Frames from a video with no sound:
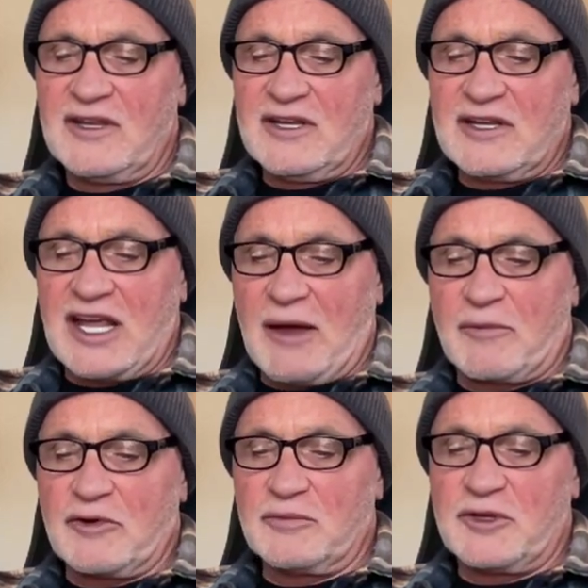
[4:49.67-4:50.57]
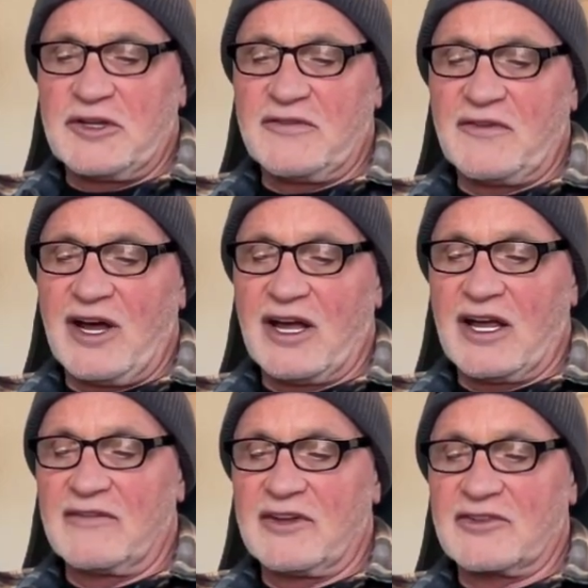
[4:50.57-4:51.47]
capital
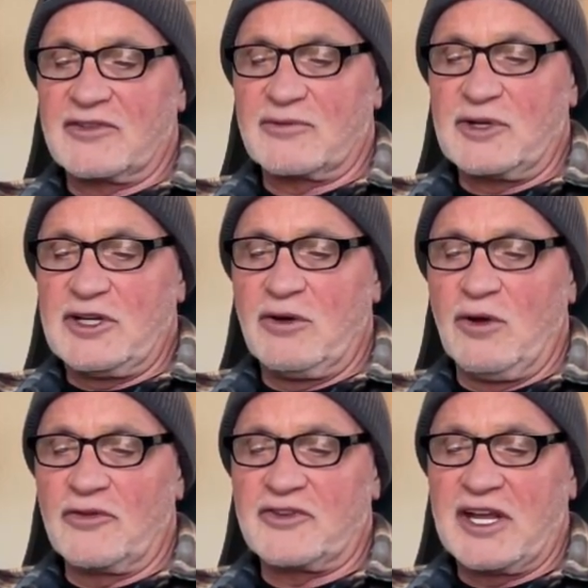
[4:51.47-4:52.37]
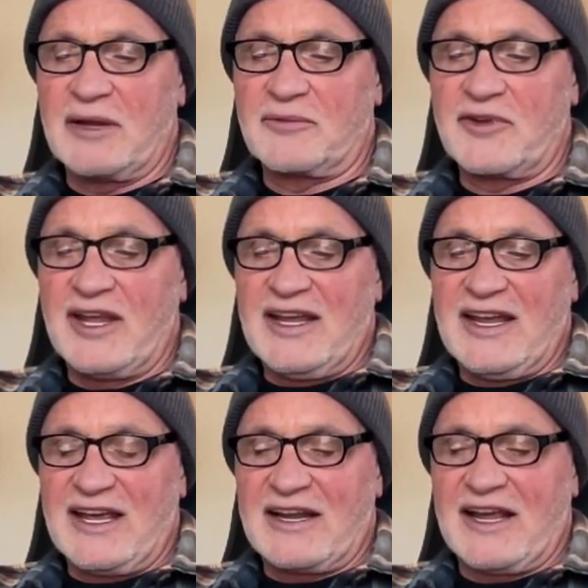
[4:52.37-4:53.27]
P5, is 3 whole steps
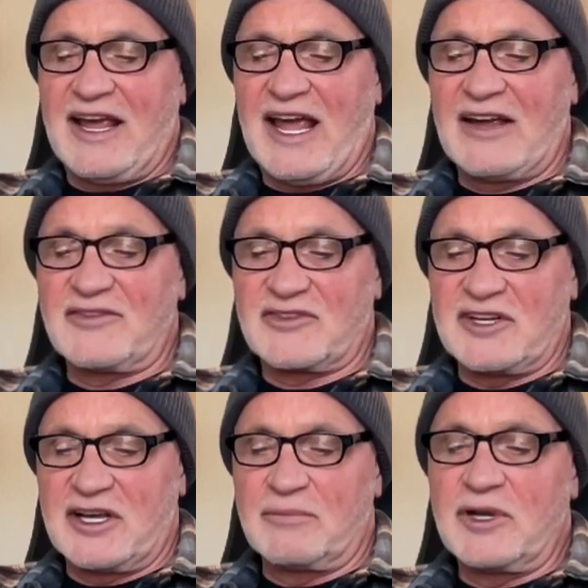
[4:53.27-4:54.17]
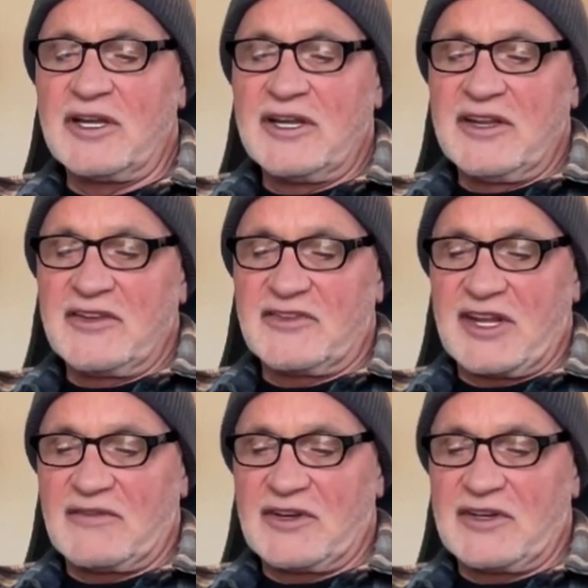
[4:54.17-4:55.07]
and a half step,
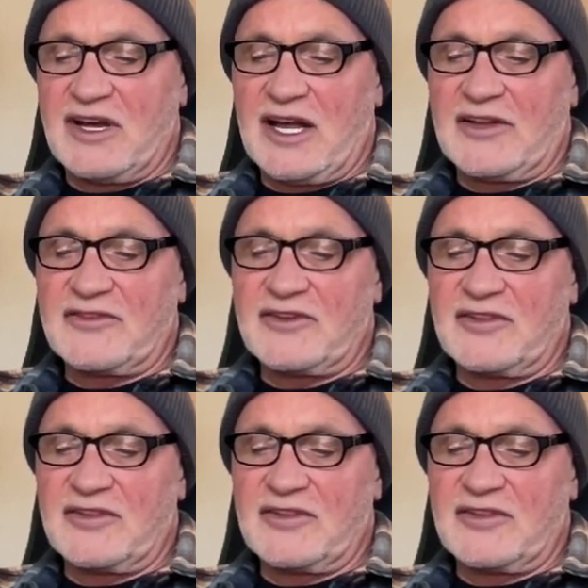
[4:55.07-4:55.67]
7 dots.